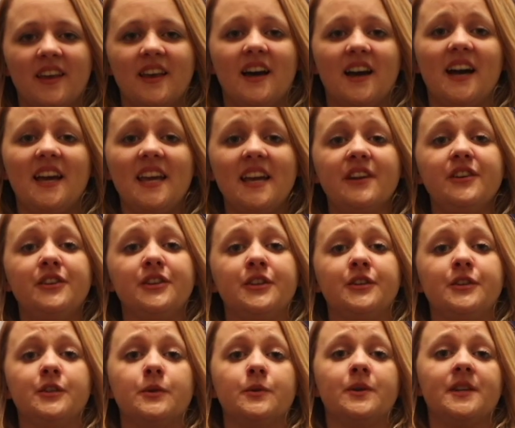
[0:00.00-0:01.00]
I hear
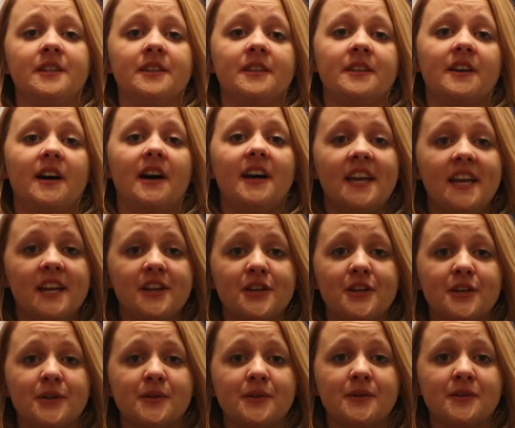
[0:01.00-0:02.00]
you, Euan. I hear
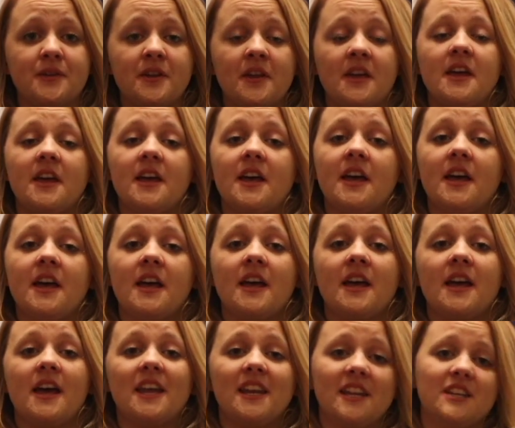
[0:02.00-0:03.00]
you.
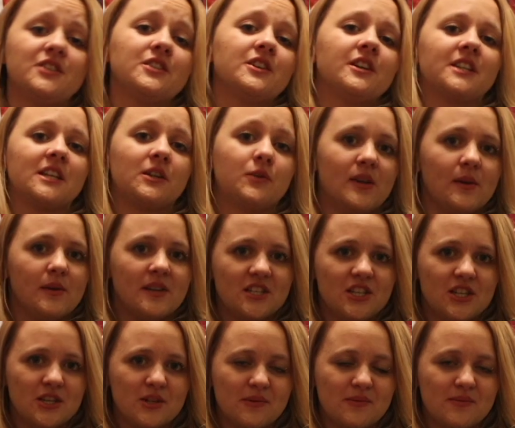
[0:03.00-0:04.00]
And I do not agree with
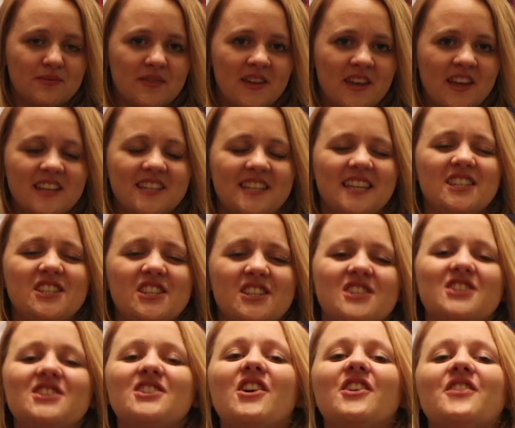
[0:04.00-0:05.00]
you. That's
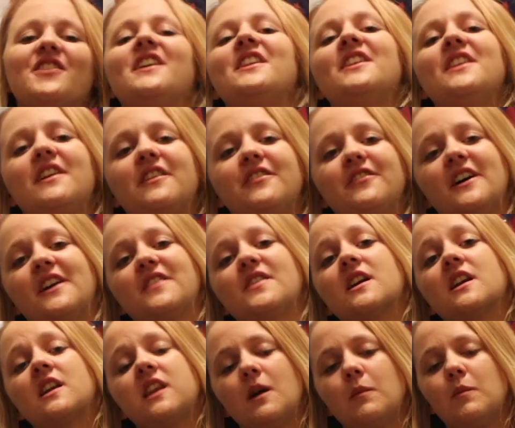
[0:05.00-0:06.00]
just not enough at a
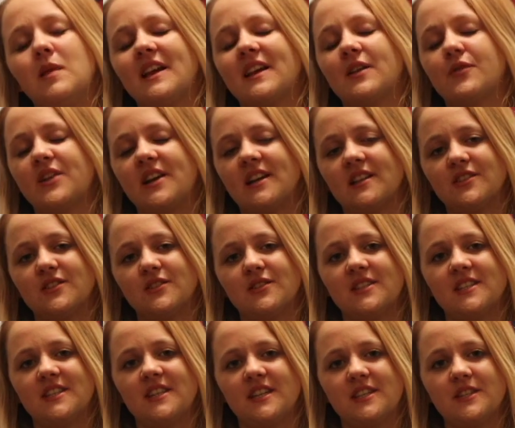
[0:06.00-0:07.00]
club like Real
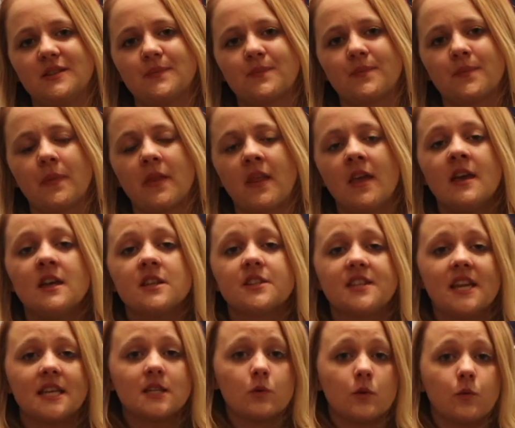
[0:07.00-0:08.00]
Sociedad. So
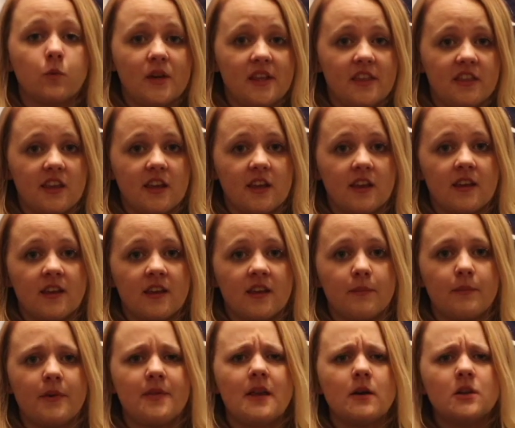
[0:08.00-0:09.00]
that's what we think.
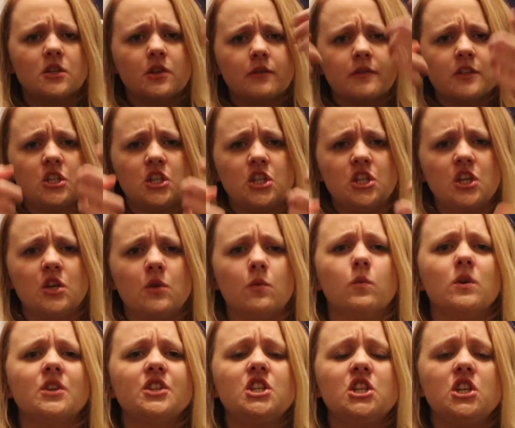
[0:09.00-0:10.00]
But now it's over to you.
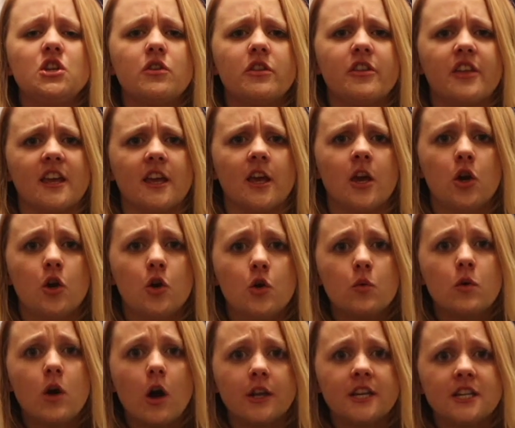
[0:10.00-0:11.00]
What do you think?
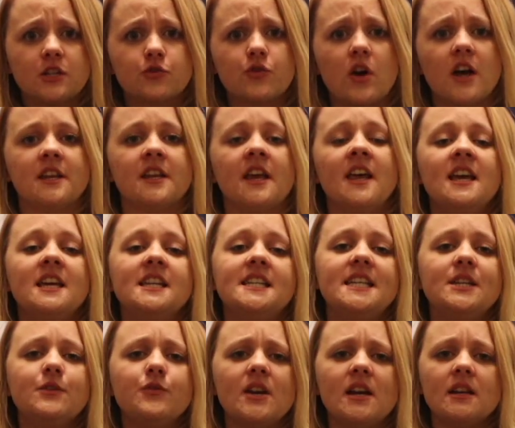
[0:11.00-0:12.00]
Who got it right?
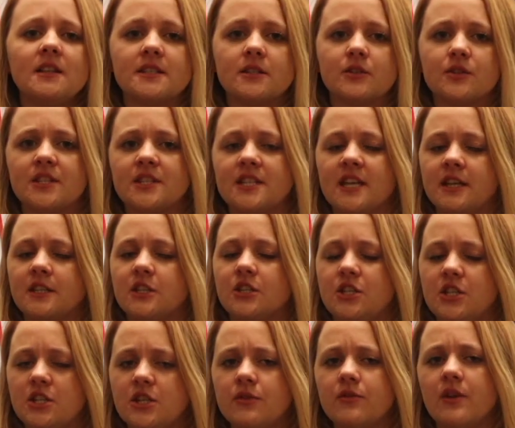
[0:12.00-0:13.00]
Did Real Sociedad
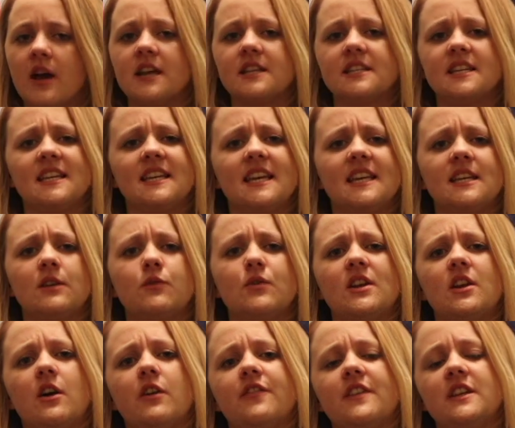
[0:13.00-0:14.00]
do right in getting
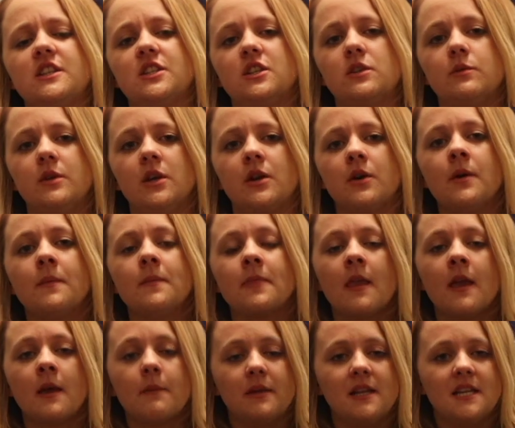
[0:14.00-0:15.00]
rid of Eusebio?
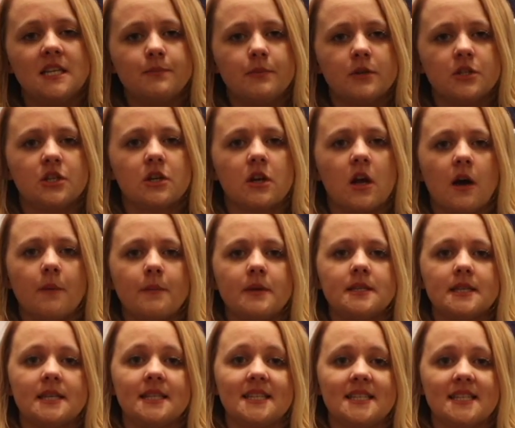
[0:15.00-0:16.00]
Please put your
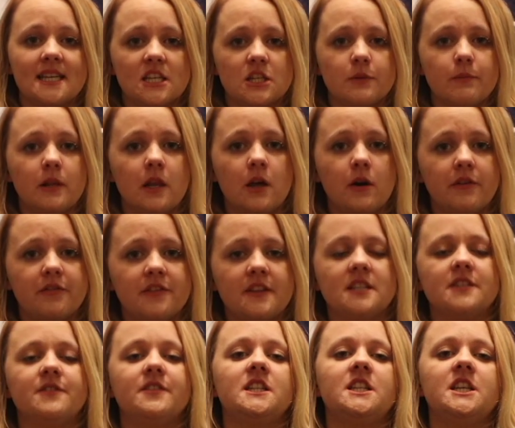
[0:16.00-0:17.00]
comments in the section below of
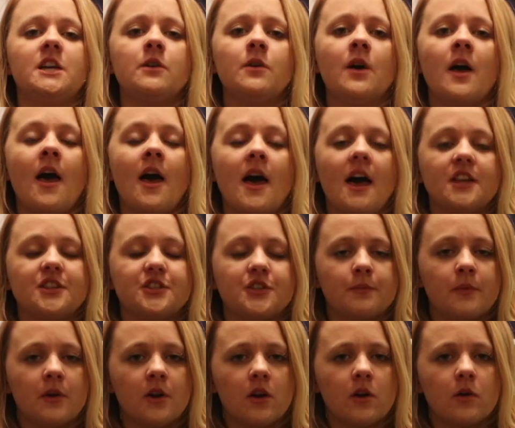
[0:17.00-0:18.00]
this video. And
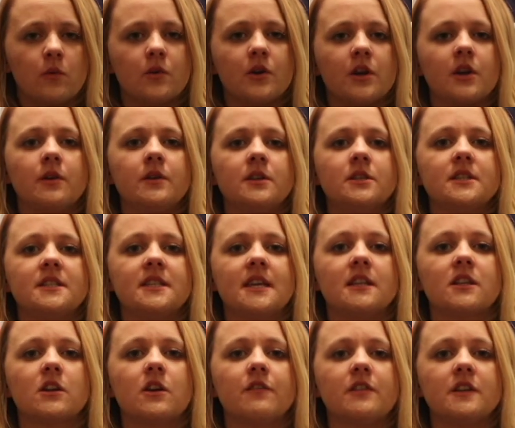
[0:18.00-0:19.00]
tomorrow we're going to
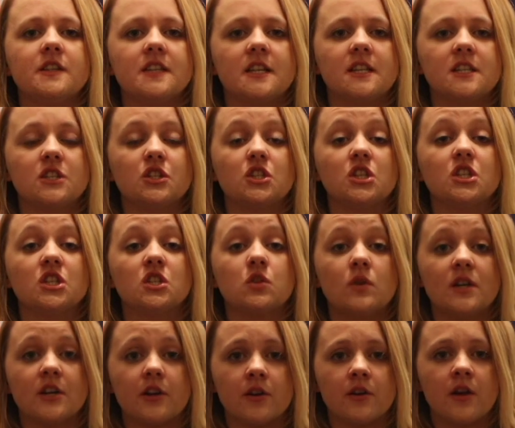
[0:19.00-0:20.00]
take the conversation to
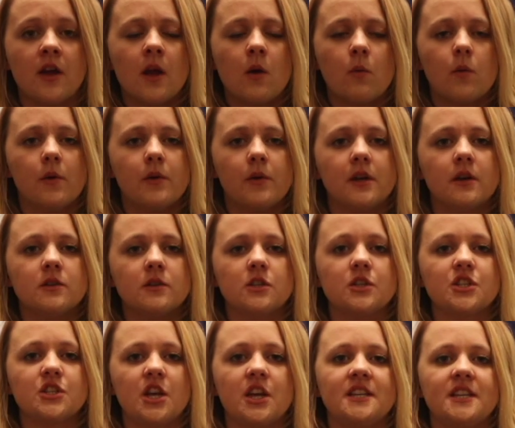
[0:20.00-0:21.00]
Twitter, where we're going to
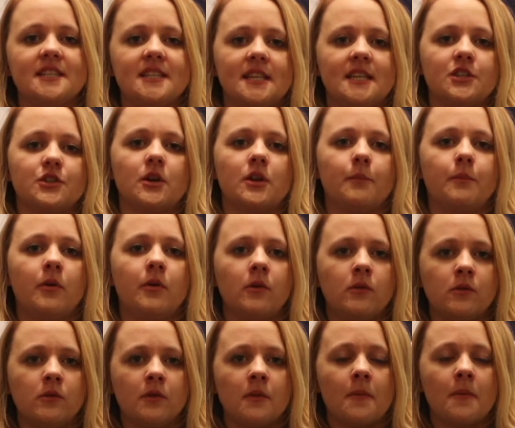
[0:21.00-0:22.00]
turn this into a
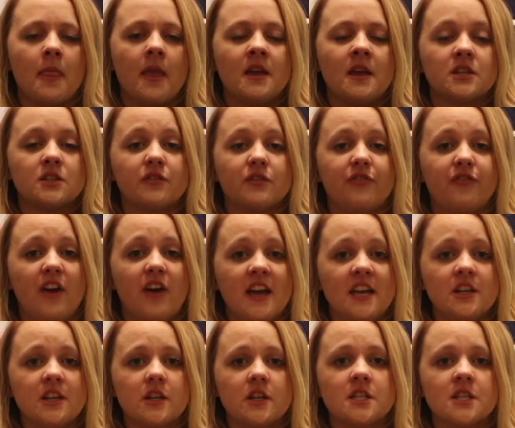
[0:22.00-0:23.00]
poll. So
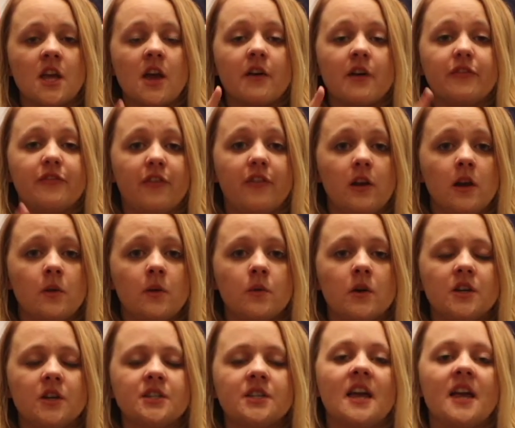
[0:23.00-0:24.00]
find us, follow
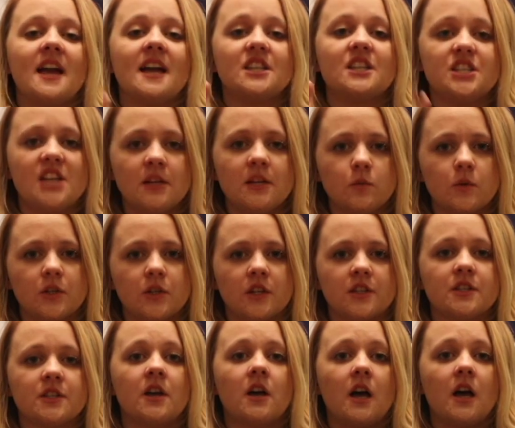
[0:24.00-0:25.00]
us, and chat with
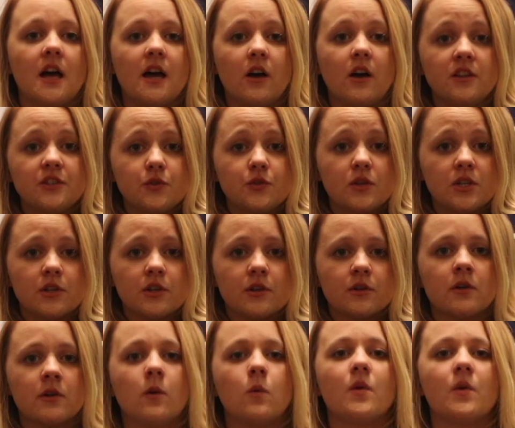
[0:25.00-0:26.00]
us on Twitter.
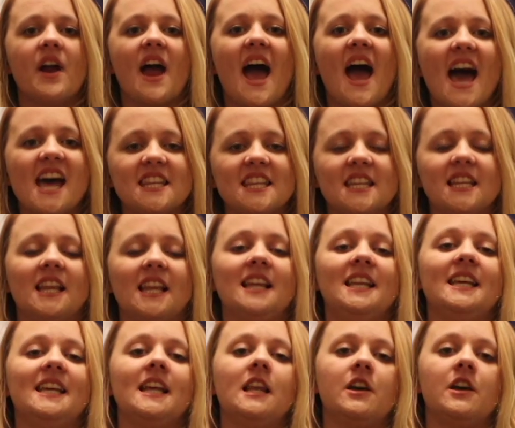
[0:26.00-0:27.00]
We're at
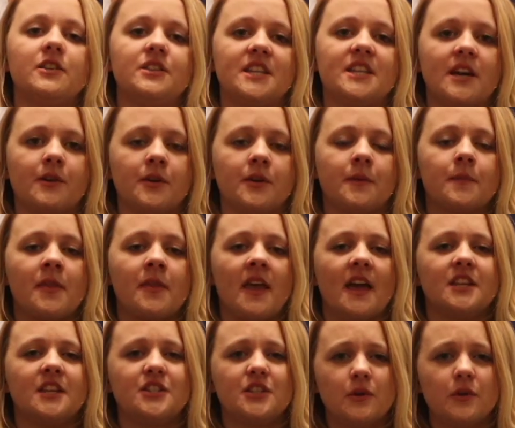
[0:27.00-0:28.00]
LaLiga Lowdown.
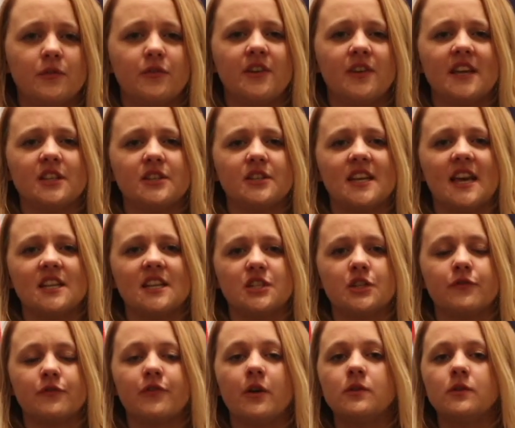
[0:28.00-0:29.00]
And don't forget to cast
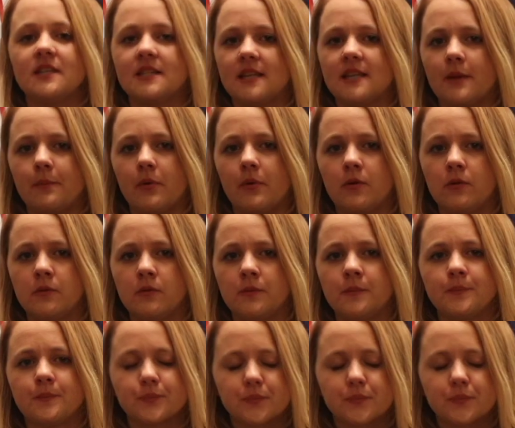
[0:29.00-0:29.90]
your vote in that poll.